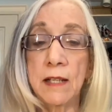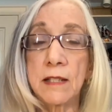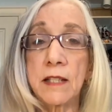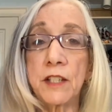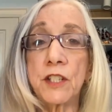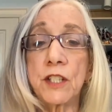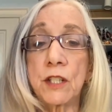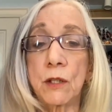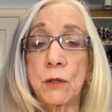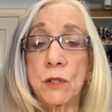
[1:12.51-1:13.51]
such as
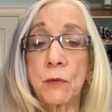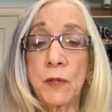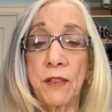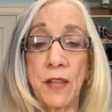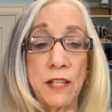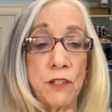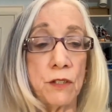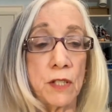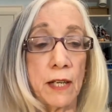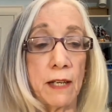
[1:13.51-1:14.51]
those we thank
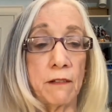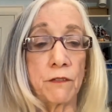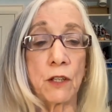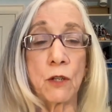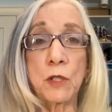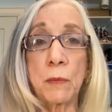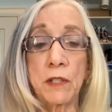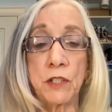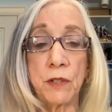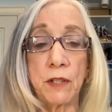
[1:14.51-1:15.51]
today for
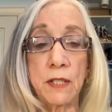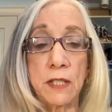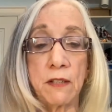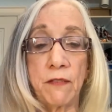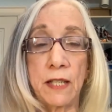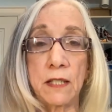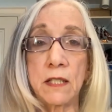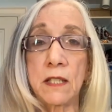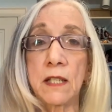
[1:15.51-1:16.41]
co-sponsoring this event: